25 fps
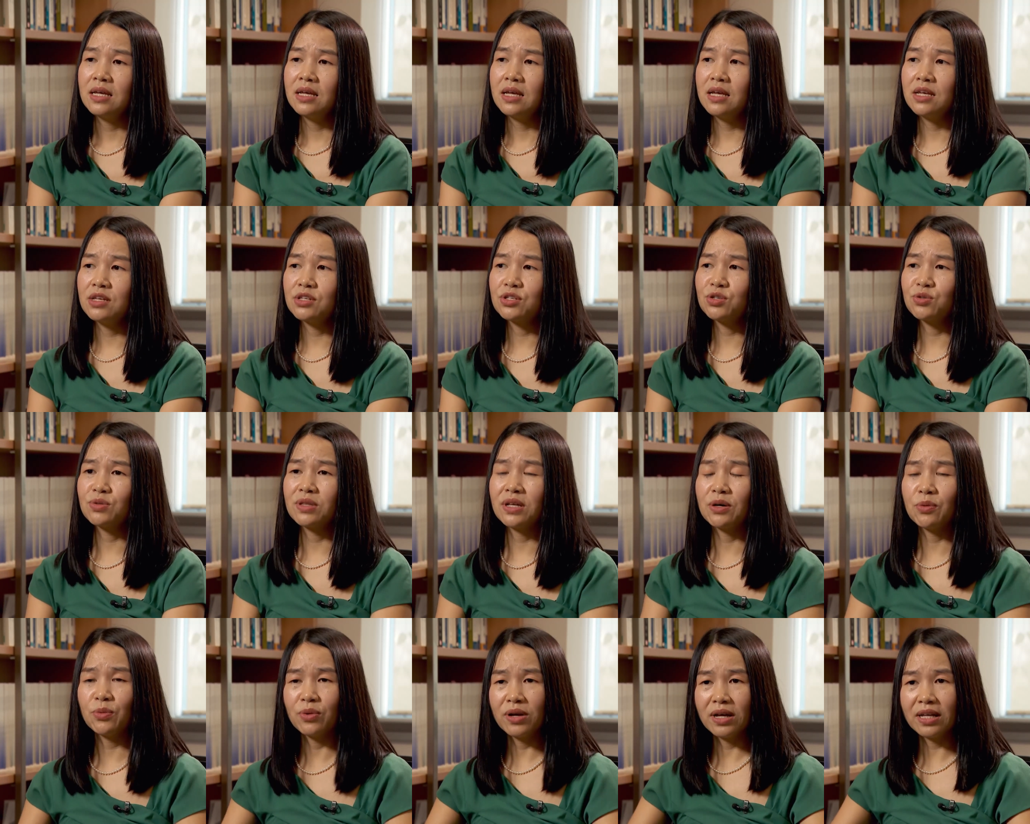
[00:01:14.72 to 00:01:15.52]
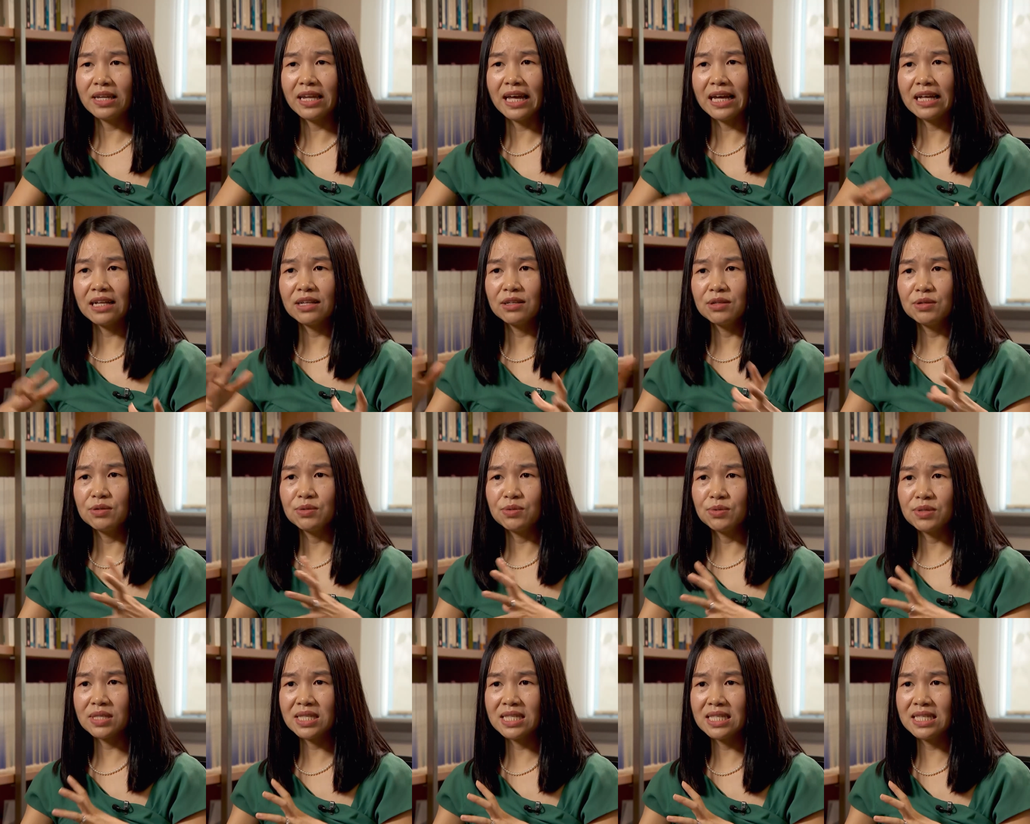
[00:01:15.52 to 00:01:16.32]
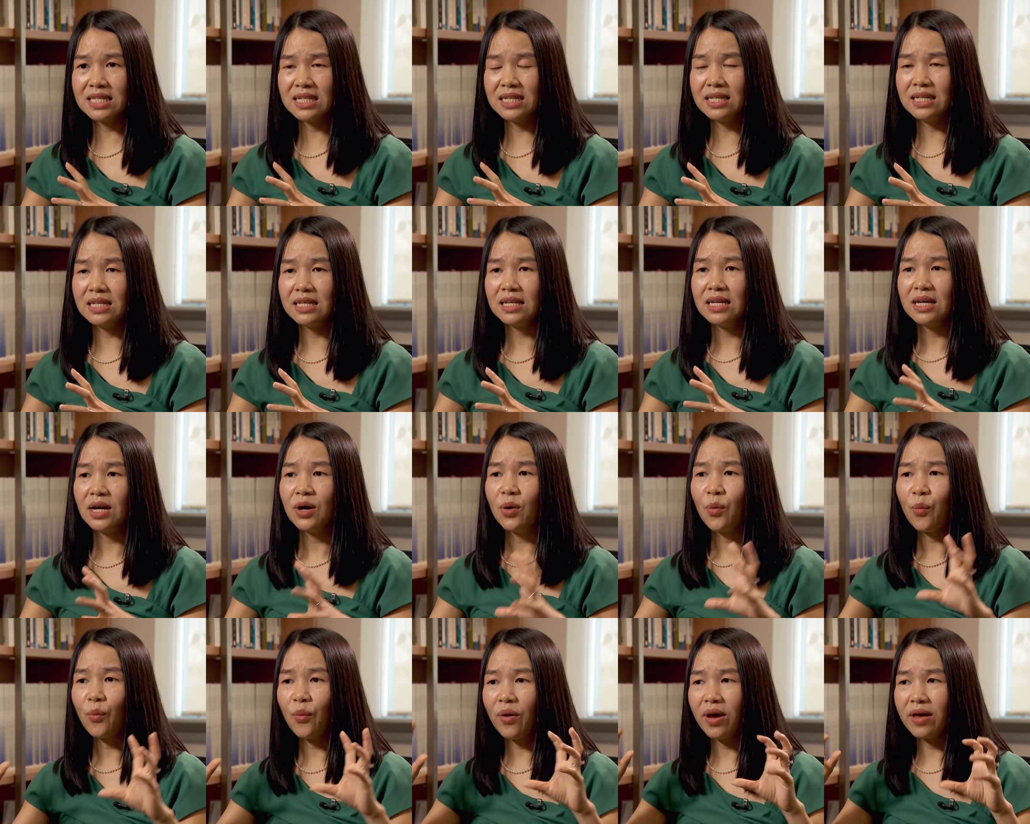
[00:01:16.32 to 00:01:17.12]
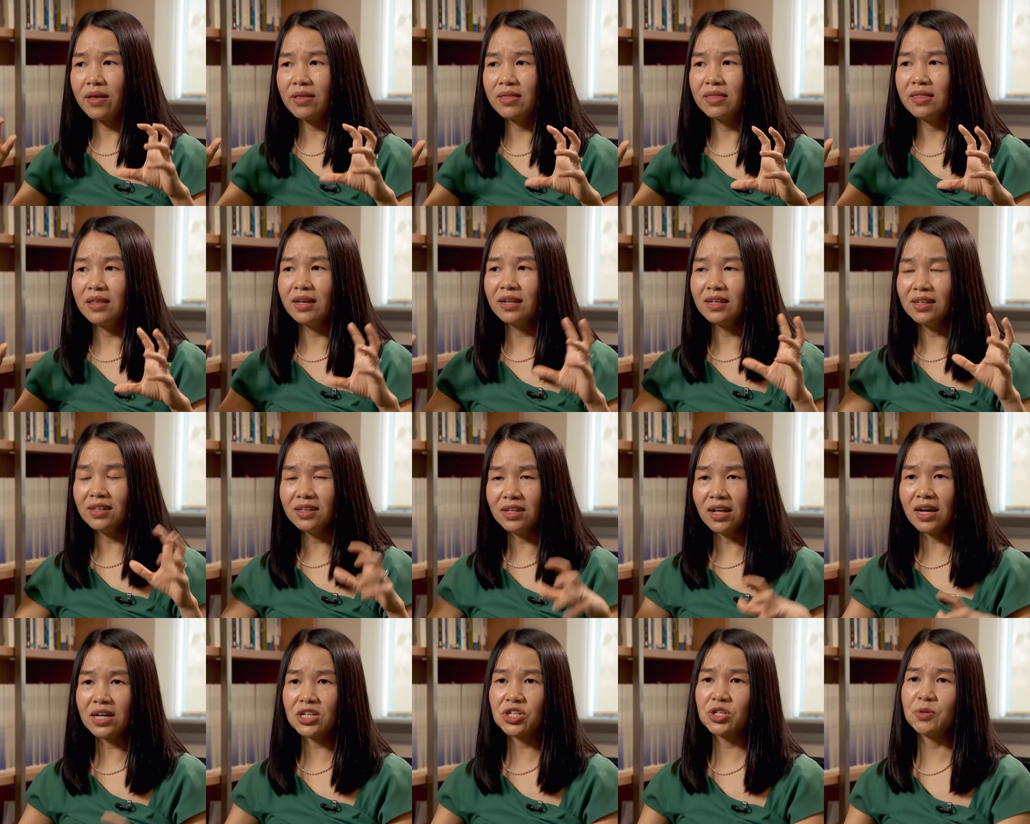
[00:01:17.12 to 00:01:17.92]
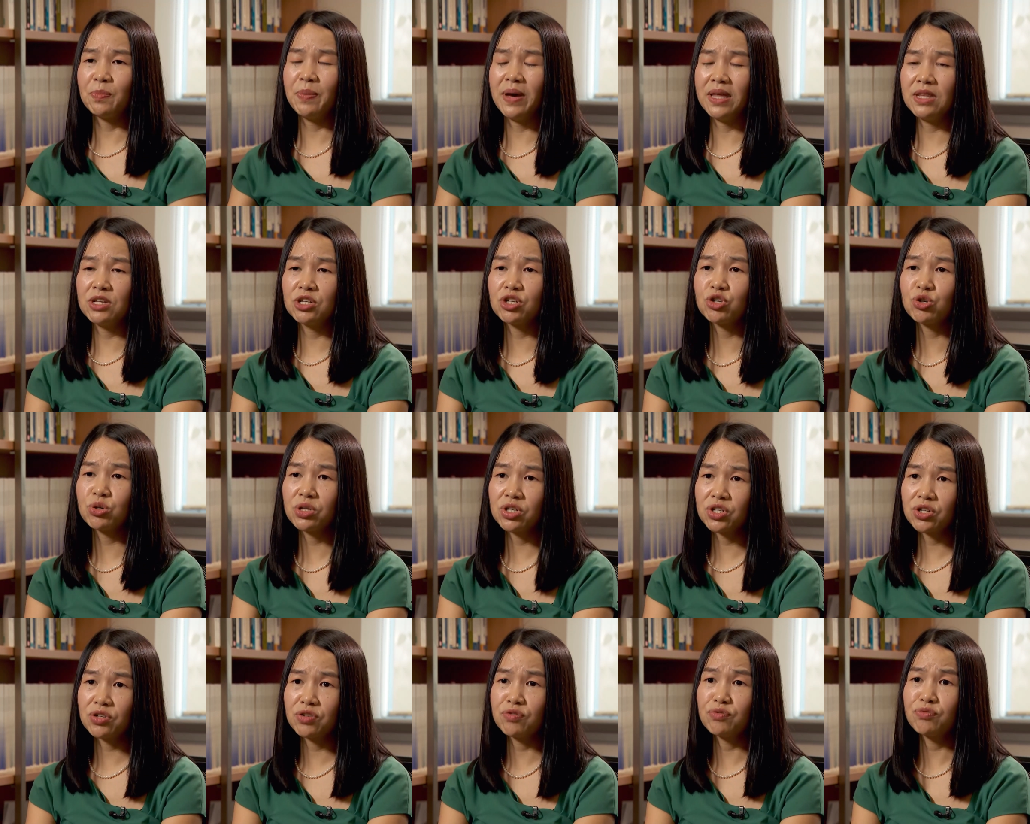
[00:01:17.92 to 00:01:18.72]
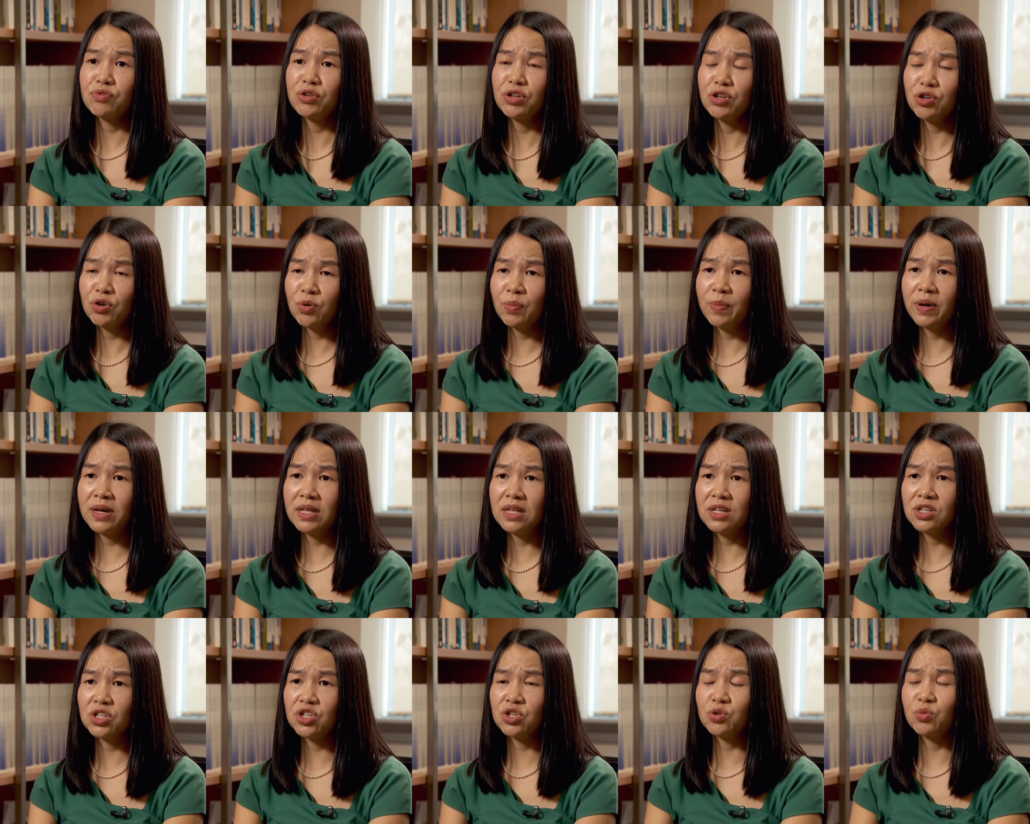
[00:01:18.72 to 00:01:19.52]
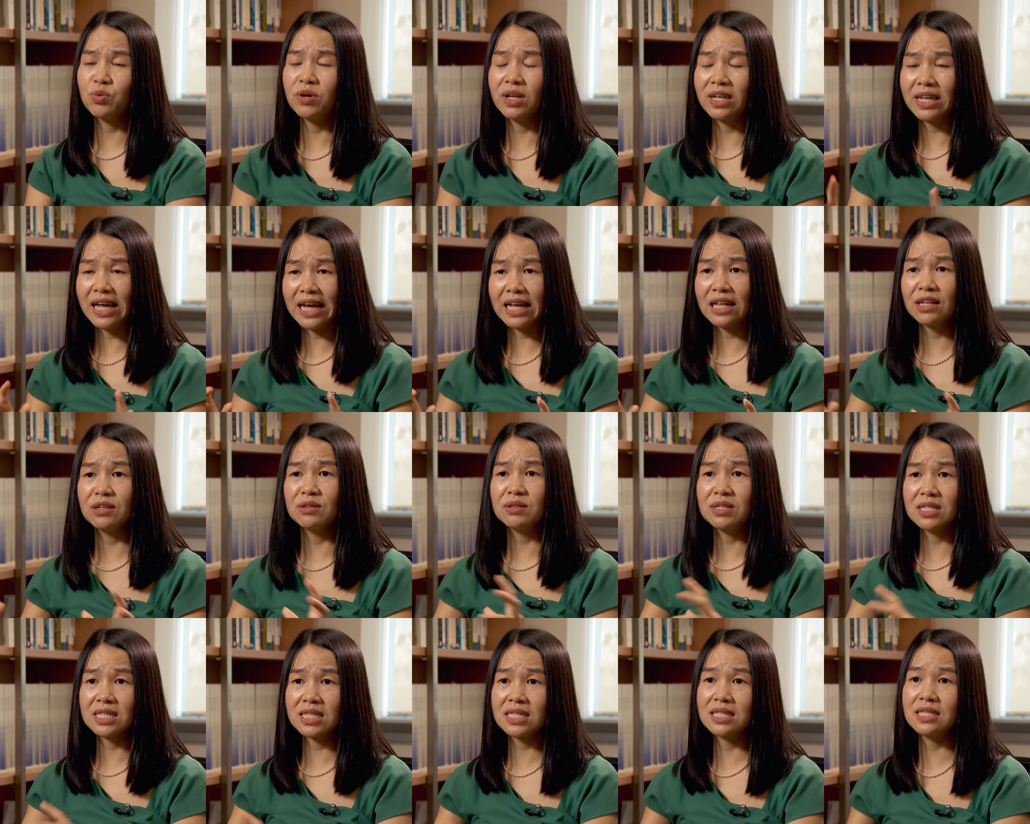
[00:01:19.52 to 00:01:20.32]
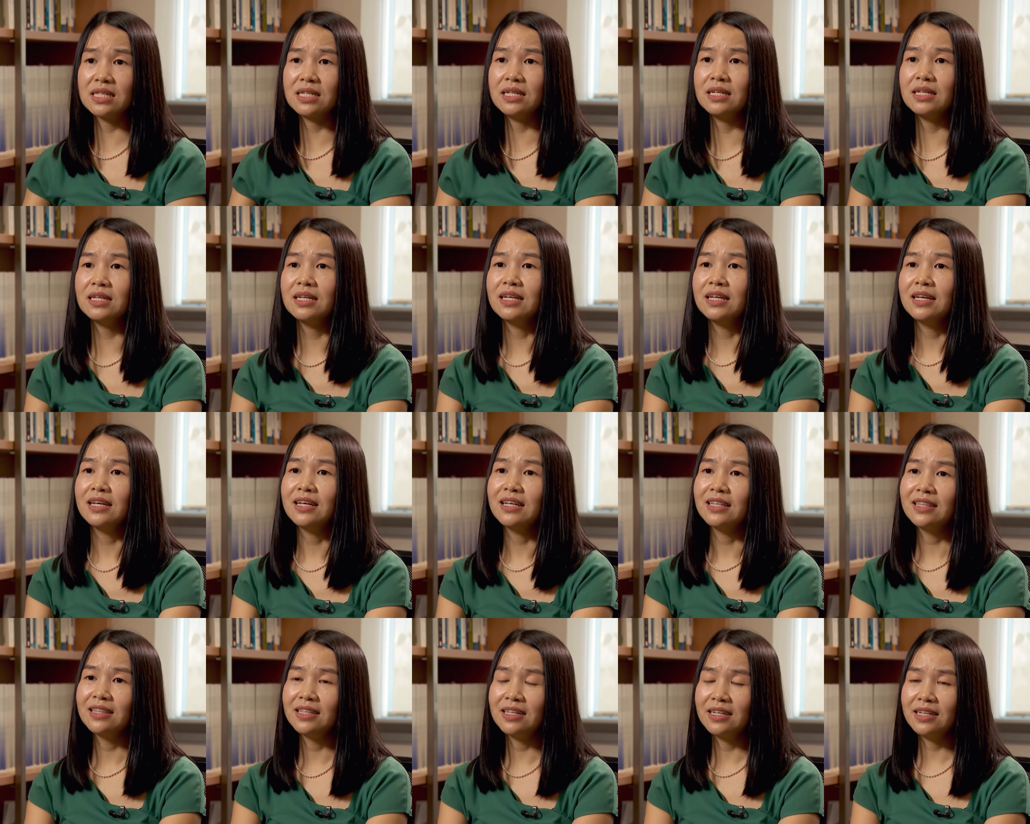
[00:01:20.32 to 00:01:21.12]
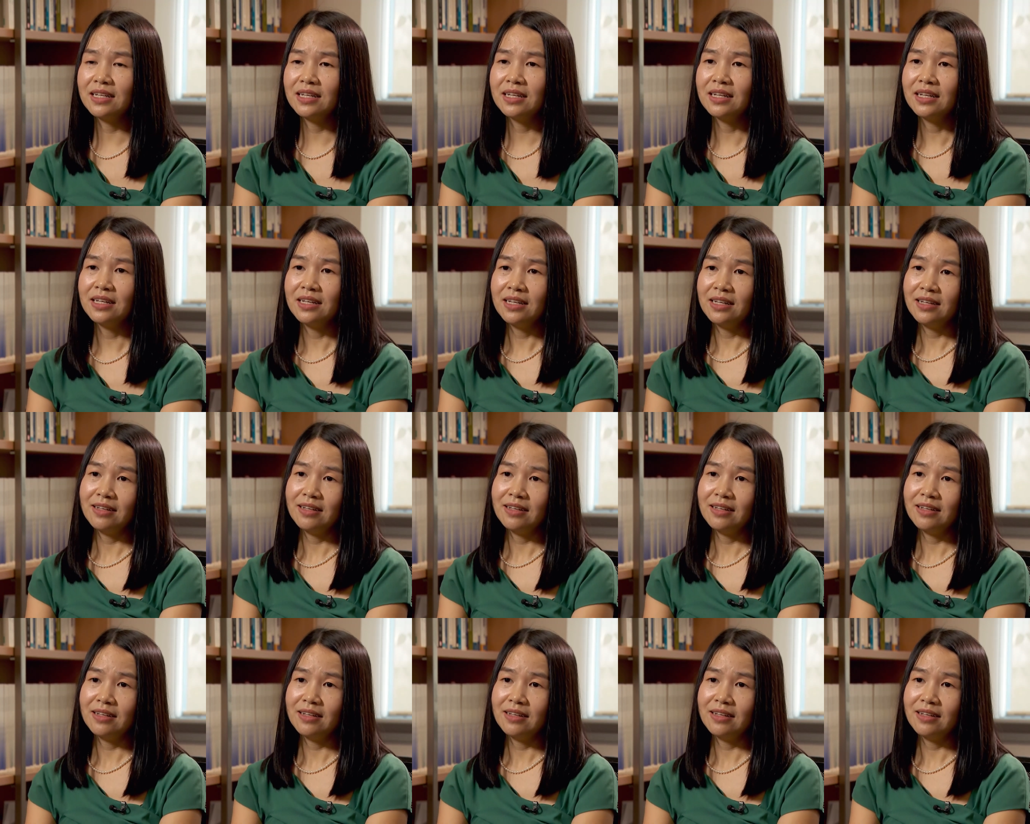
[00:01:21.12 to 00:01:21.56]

and so that we are likely to see, with the large penetration of renewable energy, we're likely to see the